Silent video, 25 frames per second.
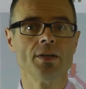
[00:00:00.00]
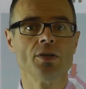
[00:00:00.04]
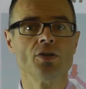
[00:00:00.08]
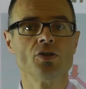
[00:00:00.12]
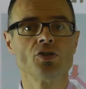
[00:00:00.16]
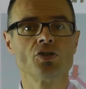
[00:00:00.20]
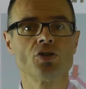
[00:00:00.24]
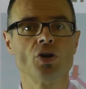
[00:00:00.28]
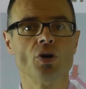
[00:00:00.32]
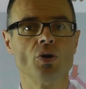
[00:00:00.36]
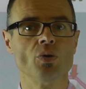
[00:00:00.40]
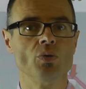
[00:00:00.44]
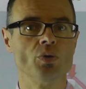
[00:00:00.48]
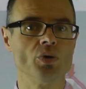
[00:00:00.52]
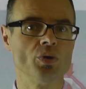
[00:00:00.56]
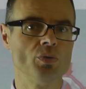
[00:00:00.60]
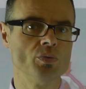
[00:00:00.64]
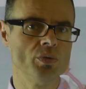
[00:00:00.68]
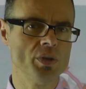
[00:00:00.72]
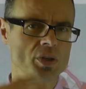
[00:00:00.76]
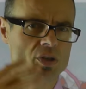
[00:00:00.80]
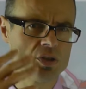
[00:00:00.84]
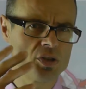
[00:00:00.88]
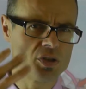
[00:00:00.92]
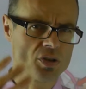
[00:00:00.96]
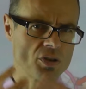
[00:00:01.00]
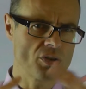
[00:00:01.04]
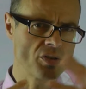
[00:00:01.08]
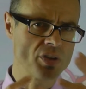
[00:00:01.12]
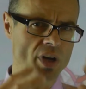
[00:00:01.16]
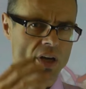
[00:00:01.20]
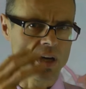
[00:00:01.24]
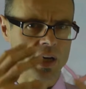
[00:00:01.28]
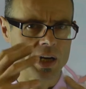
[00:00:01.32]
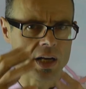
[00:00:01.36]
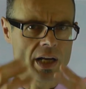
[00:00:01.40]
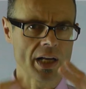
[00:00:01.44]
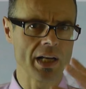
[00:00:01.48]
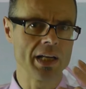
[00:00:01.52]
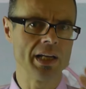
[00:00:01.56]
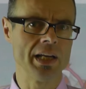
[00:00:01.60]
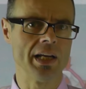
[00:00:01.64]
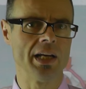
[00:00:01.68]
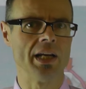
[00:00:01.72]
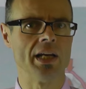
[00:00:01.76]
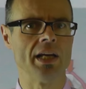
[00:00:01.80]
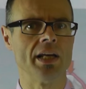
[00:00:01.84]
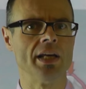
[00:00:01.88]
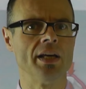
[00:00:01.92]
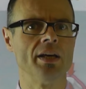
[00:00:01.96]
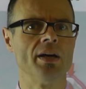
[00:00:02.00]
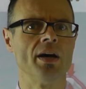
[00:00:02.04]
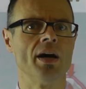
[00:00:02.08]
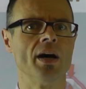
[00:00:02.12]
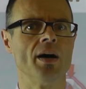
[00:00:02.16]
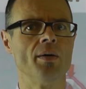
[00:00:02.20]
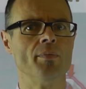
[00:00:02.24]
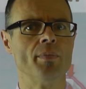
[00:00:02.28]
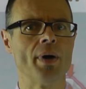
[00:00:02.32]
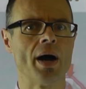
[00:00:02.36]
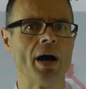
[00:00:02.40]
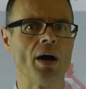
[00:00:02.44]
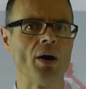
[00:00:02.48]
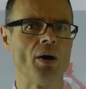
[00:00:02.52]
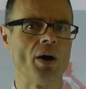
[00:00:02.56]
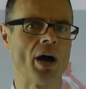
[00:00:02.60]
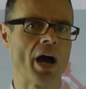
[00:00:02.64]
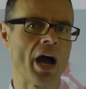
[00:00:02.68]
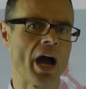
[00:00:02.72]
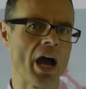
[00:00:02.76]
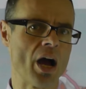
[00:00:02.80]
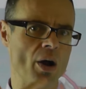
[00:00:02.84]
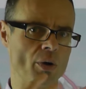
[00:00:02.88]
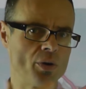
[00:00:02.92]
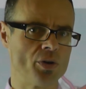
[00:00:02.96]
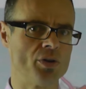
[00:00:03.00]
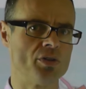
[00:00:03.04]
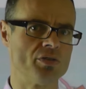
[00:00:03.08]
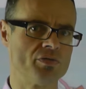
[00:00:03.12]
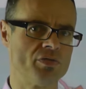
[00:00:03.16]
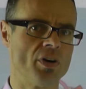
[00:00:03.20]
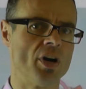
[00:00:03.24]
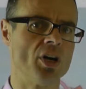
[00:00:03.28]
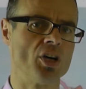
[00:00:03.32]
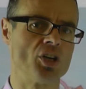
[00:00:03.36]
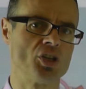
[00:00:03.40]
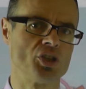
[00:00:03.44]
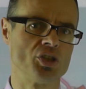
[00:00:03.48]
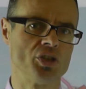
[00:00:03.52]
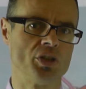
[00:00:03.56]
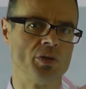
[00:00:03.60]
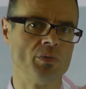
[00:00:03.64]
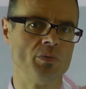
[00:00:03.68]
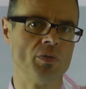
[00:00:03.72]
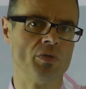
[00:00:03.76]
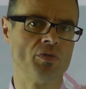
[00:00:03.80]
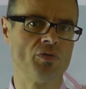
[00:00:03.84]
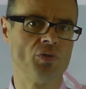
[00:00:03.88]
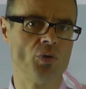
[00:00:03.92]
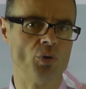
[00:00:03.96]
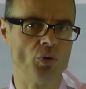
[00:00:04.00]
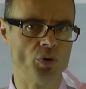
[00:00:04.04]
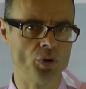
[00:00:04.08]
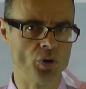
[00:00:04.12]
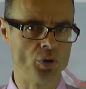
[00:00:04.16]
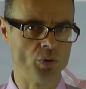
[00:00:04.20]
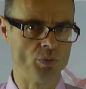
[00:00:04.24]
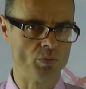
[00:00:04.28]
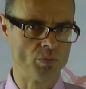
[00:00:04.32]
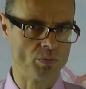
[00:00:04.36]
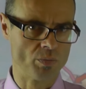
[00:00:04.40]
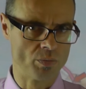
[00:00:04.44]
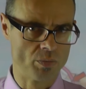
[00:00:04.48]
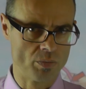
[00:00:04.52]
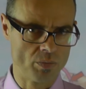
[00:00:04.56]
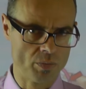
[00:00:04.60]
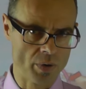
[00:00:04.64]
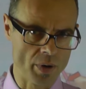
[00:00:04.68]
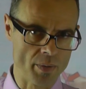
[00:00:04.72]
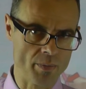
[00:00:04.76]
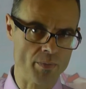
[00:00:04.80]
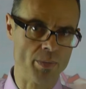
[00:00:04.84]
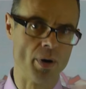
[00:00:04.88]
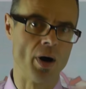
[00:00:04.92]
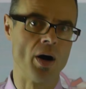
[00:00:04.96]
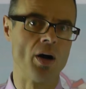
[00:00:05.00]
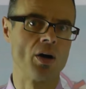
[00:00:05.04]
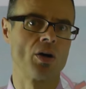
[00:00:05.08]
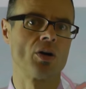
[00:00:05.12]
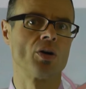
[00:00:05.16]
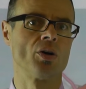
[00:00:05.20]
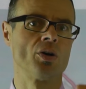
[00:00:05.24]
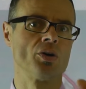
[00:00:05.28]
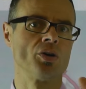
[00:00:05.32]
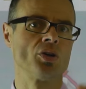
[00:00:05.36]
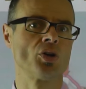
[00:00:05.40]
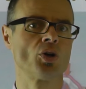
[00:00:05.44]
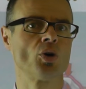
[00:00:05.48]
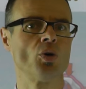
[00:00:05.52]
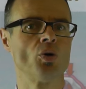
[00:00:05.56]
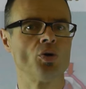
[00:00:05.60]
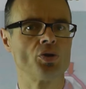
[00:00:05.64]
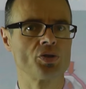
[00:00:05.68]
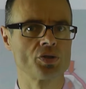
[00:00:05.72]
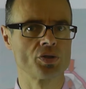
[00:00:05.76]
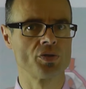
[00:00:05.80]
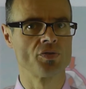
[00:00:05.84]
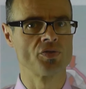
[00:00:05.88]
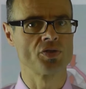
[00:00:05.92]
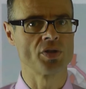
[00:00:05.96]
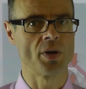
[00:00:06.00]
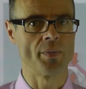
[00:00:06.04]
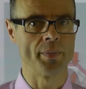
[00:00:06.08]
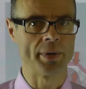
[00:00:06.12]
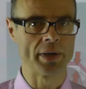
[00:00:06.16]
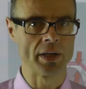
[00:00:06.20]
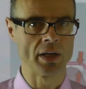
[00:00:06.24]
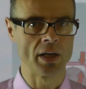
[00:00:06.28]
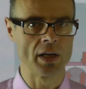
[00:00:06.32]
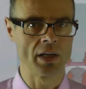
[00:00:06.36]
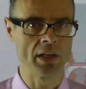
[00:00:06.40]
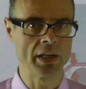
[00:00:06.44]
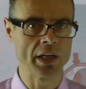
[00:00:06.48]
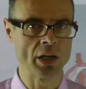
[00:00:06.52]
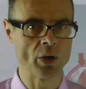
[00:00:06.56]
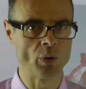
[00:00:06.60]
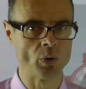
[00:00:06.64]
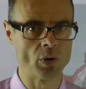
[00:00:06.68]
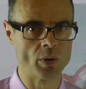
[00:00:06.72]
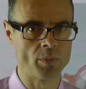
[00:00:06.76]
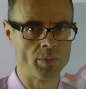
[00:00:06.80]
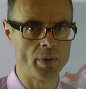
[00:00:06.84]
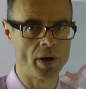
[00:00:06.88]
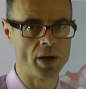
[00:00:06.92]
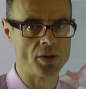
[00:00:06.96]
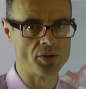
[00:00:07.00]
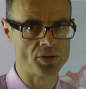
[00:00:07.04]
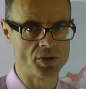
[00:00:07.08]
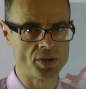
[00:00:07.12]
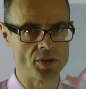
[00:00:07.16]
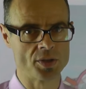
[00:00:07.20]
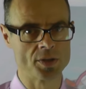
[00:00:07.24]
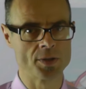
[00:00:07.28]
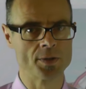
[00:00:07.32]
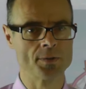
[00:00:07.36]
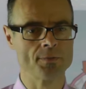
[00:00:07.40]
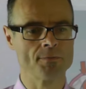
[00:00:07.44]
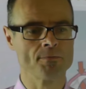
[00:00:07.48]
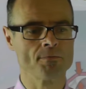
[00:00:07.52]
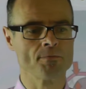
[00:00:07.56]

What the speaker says: So you need to think clearly about how you're functioning before you embark on a course of something like lingual appliances.